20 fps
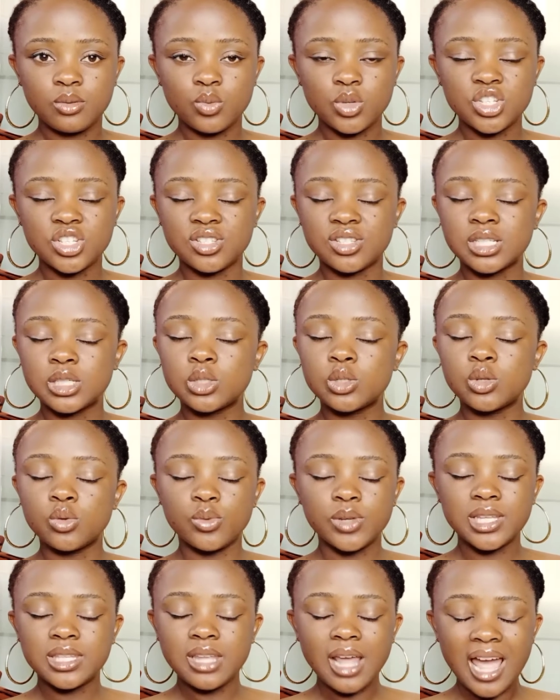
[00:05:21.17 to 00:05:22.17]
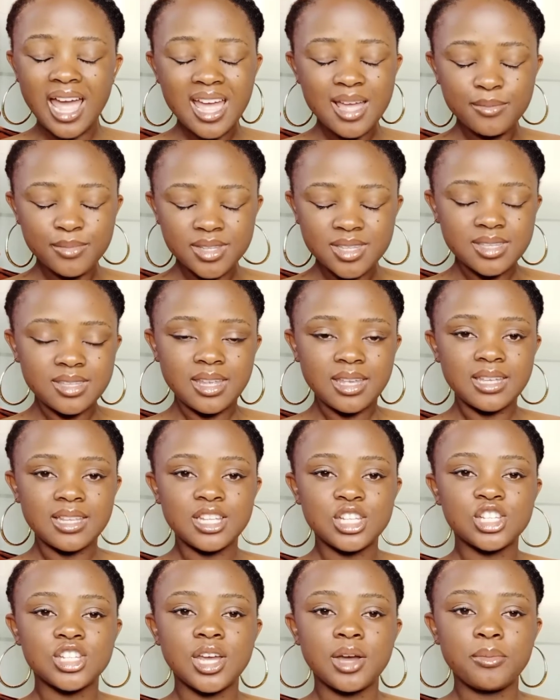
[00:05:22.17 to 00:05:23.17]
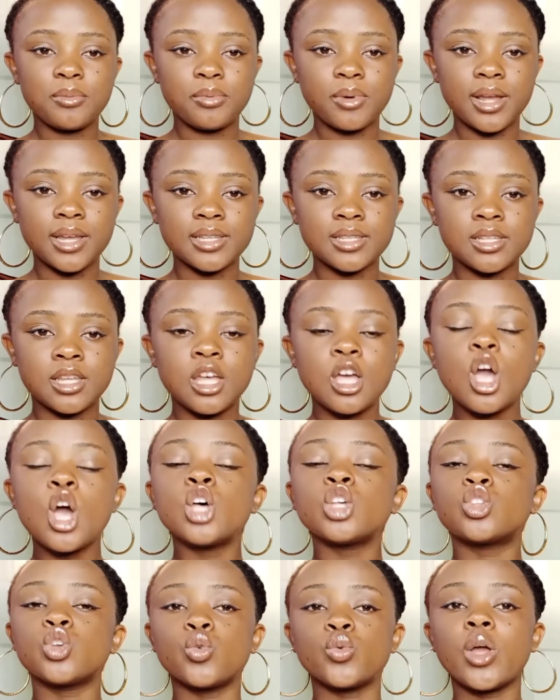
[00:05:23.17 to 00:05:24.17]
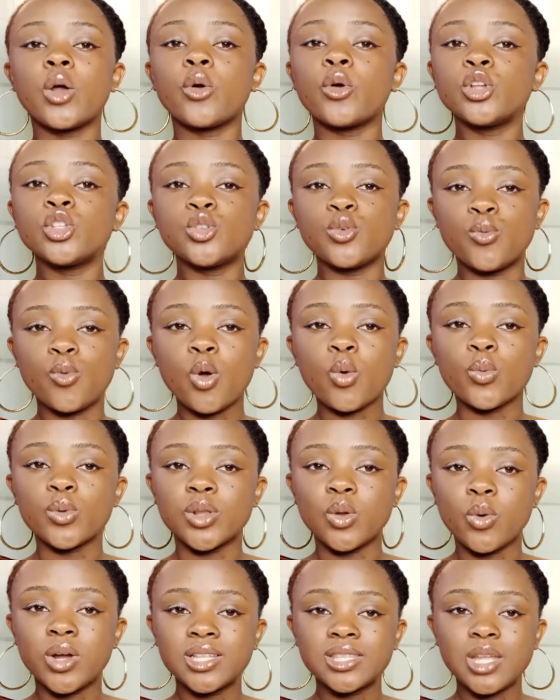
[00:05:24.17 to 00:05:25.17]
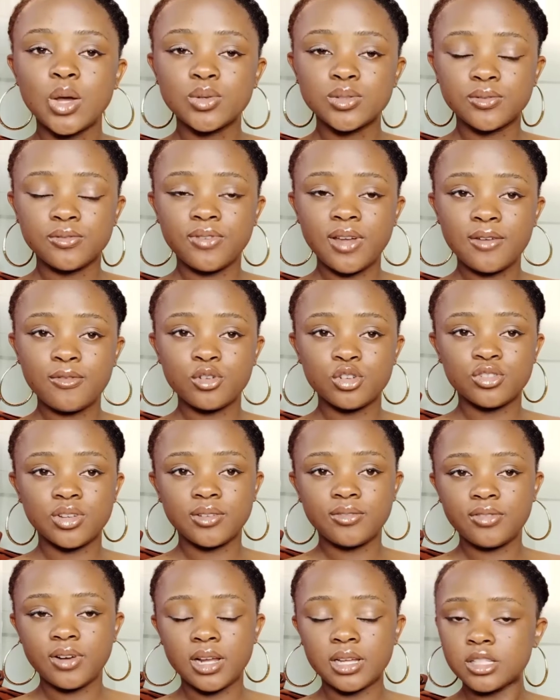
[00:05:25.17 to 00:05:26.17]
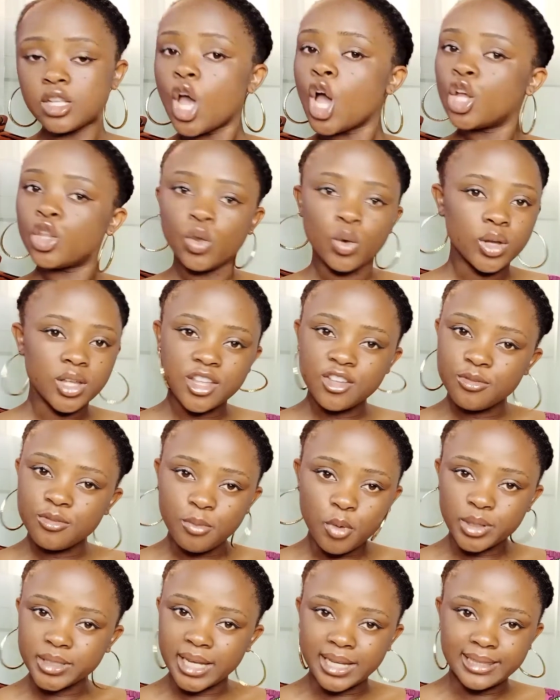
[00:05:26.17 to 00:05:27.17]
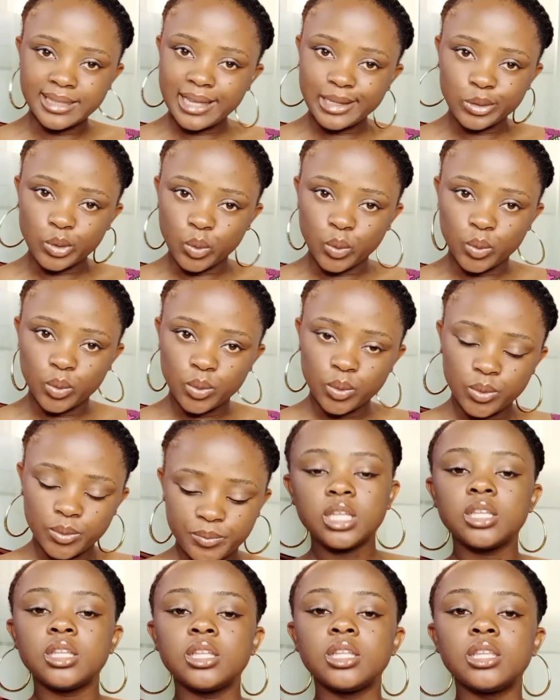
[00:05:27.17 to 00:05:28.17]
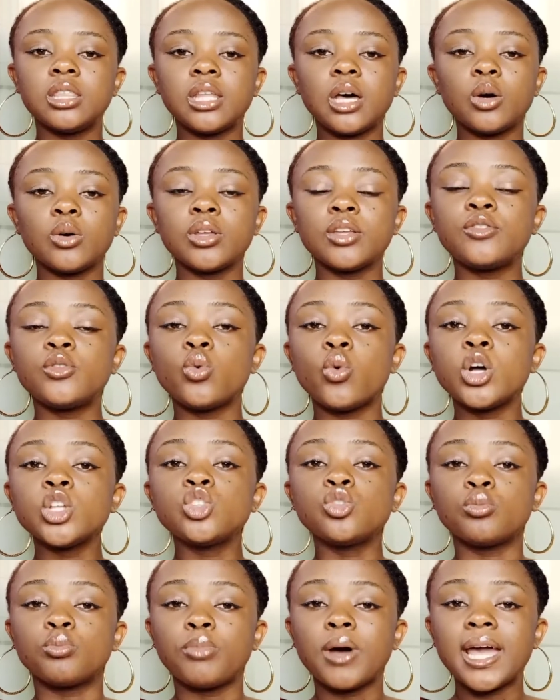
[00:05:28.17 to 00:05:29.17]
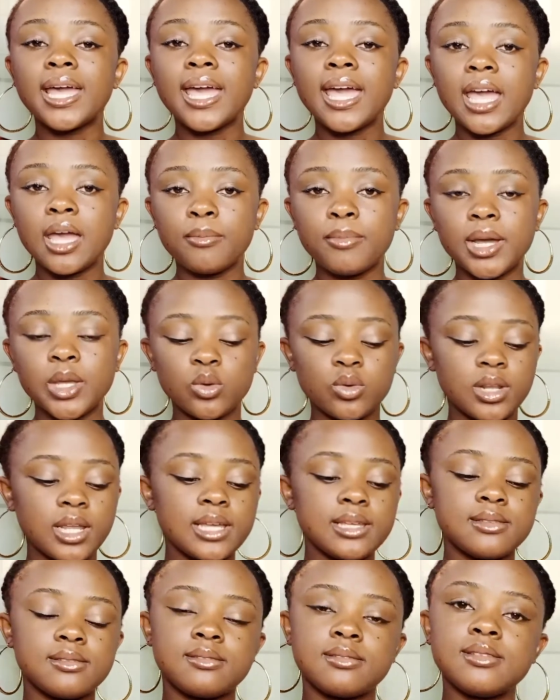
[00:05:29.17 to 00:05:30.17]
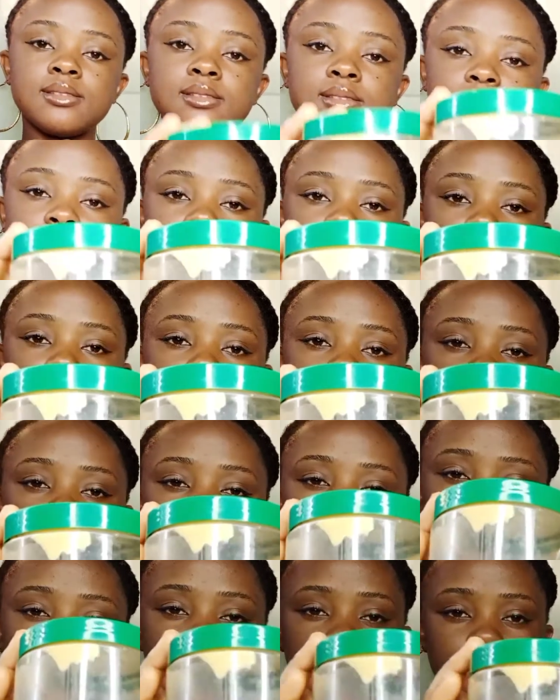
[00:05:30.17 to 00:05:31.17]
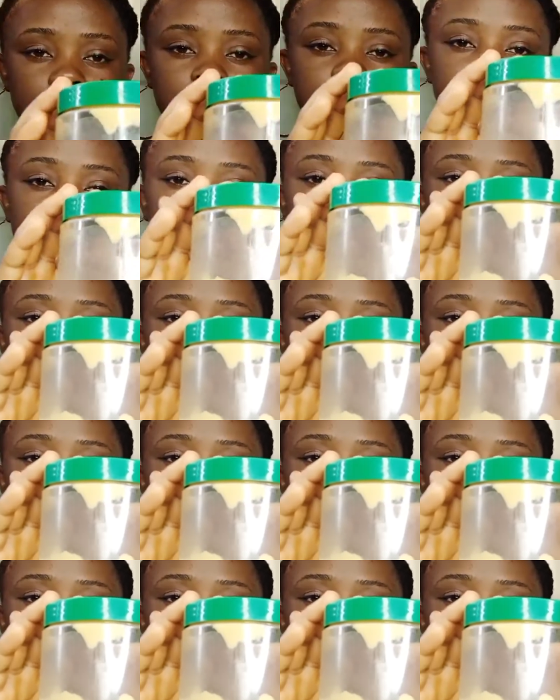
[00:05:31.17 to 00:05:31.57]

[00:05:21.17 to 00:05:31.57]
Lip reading: which is 3 times the initial price. So we are going to work with the 1,500 francs. Don't give more than that though. Now, if you want to buy hair mayonnaise, this is hair mayonnaise.